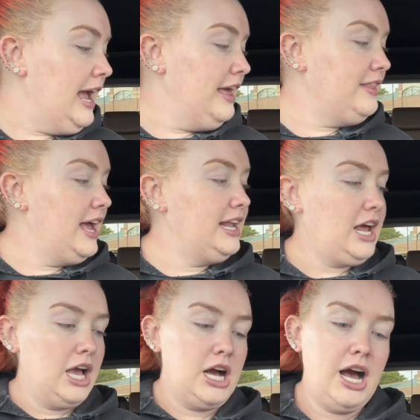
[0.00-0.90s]
And then
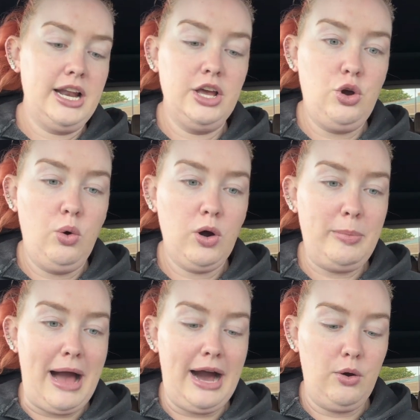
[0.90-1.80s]
I got a Core
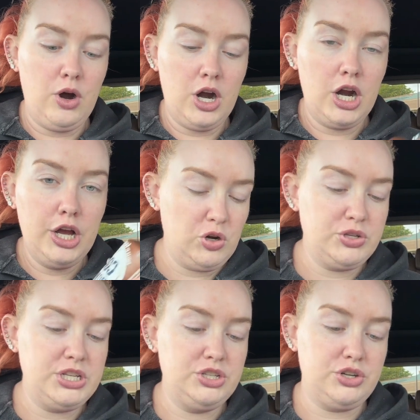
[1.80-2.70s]
Power
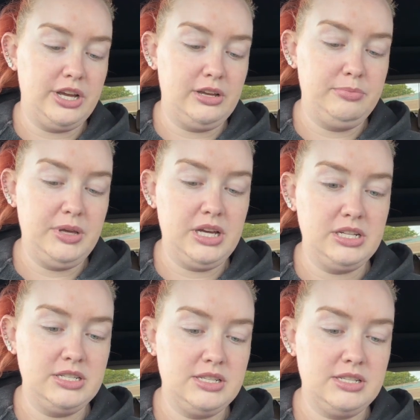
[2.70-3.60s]
protein drink
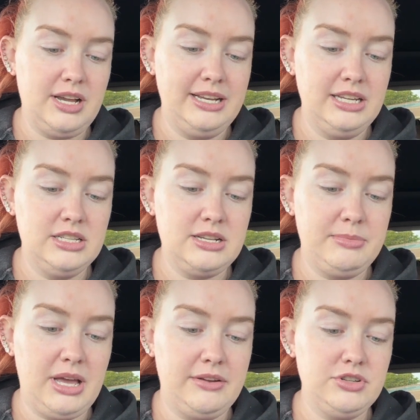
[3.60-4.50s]
because I needed
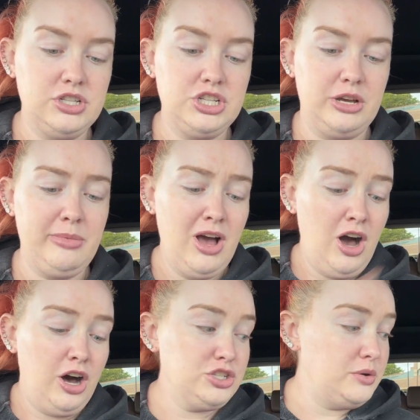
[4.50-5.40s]
something after the gym.
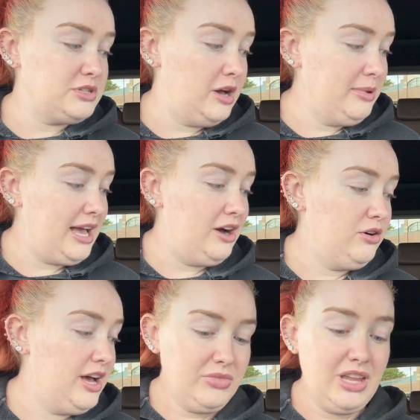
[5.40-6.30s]
Also, I was coming
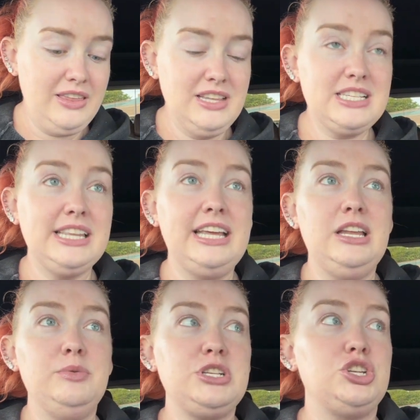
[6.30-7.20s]
out, this
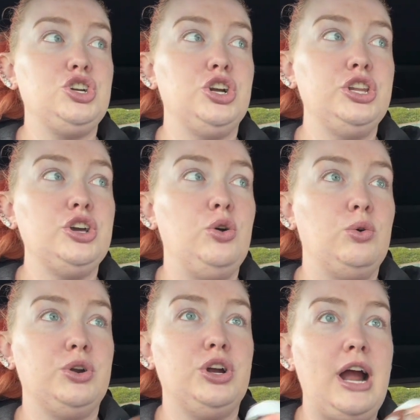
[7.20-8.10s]
lady was like turning the
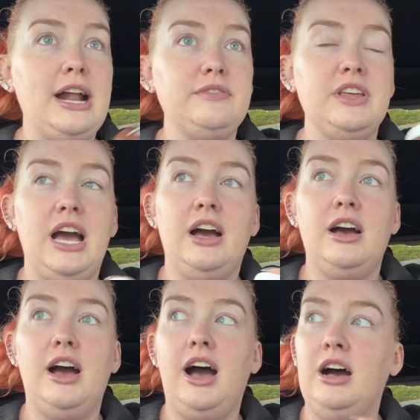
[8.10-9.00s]
corner out of the
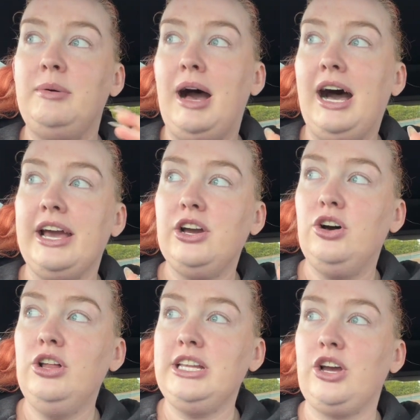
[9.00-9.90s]

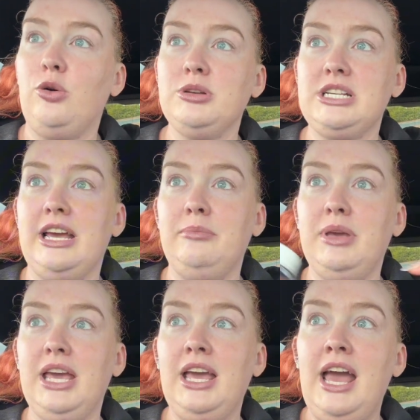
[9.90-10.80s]
aisle and like almost hit
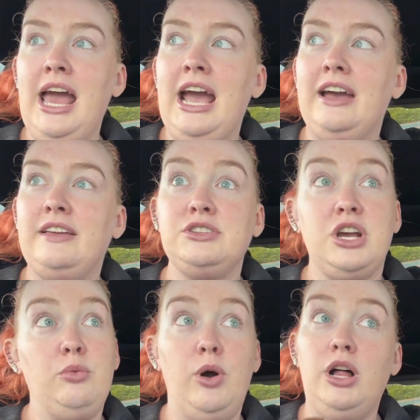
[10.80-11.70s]
me. And I was
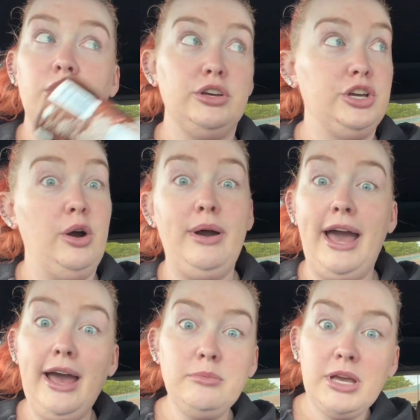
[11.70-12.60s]
like, well, go
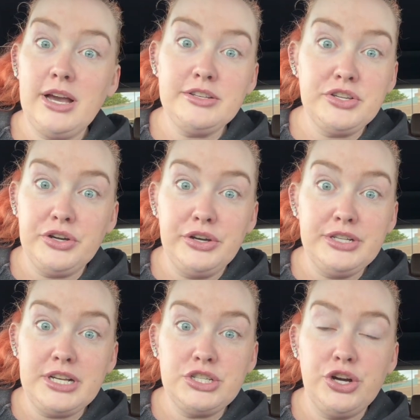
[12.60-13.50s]
ahead because you're in
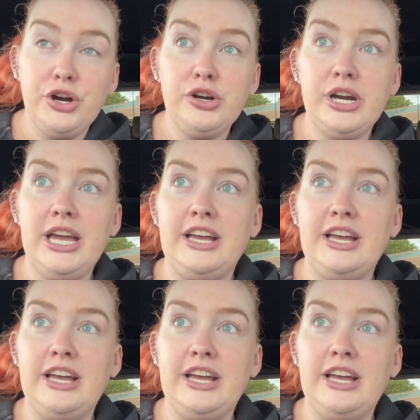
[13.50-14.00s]
such a hurry.